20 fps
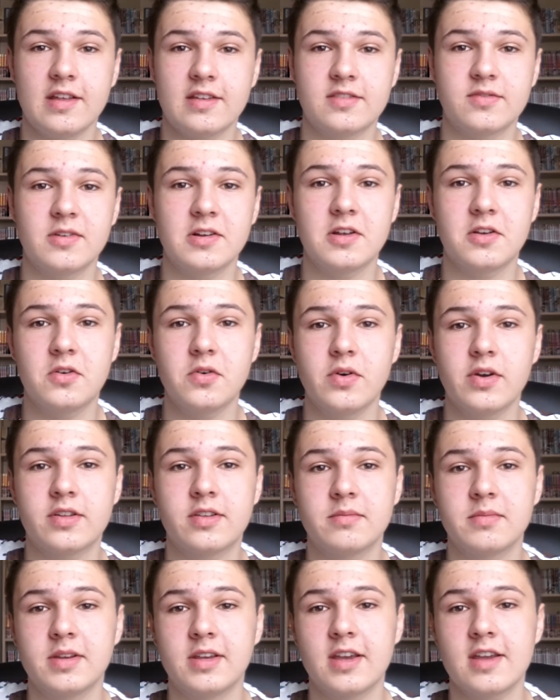it's really cool
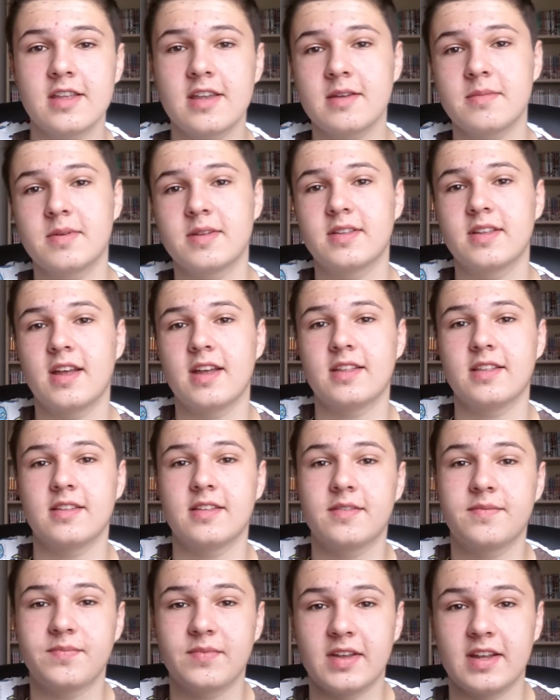at the beginning, but
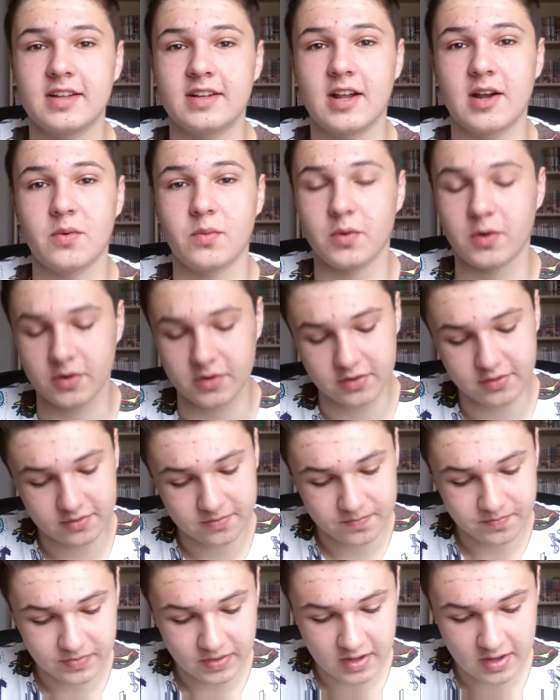then it gets worse.